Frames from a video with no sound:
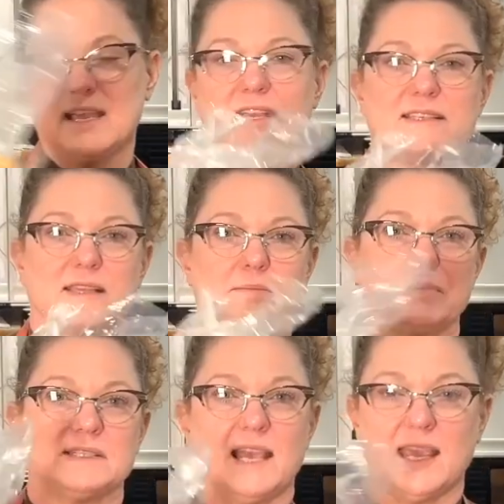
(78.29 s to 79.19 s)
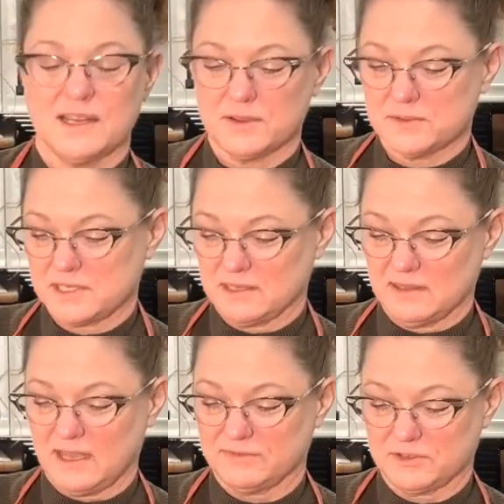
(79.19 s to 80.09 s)
some potatoes
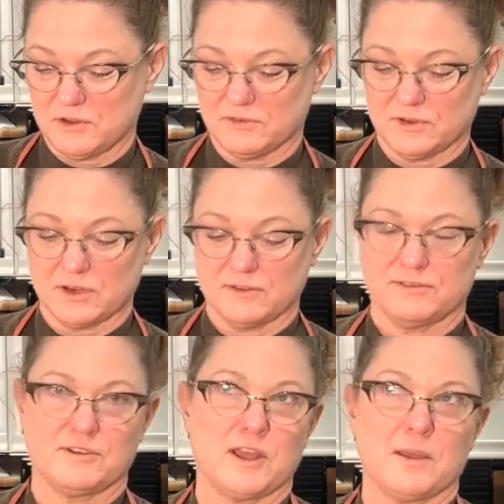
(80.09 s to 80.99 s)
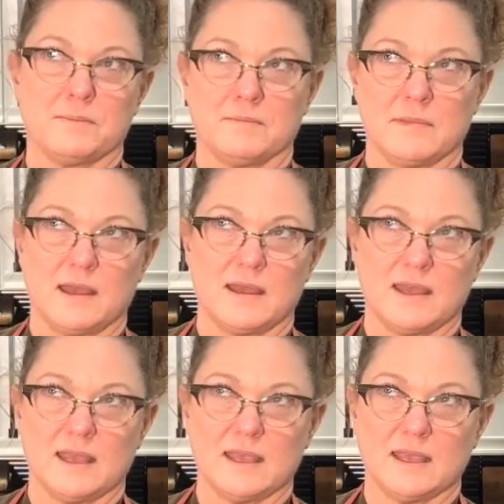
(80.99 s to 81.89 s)
left over from my,